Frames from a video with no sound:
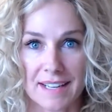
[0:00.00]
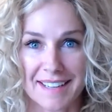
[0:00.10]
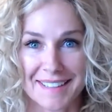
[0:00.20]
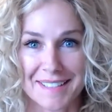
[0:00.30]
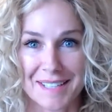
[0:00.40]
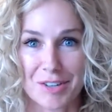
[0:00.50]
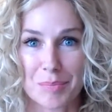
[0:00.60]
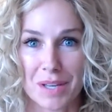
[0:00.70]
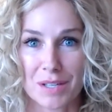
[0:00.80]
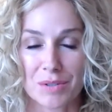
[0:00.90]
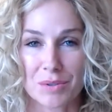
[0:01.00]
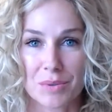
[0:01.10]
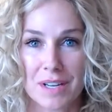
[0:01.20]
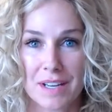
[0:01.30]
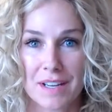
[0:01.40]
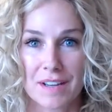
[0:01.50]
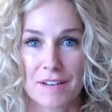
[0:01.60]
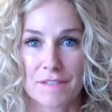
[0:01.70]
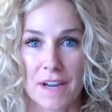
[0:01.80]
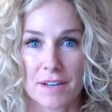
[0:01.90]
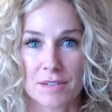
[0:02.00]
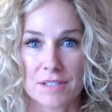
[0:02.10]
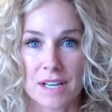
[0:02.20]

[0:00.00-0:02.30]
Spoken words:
And I hope that you found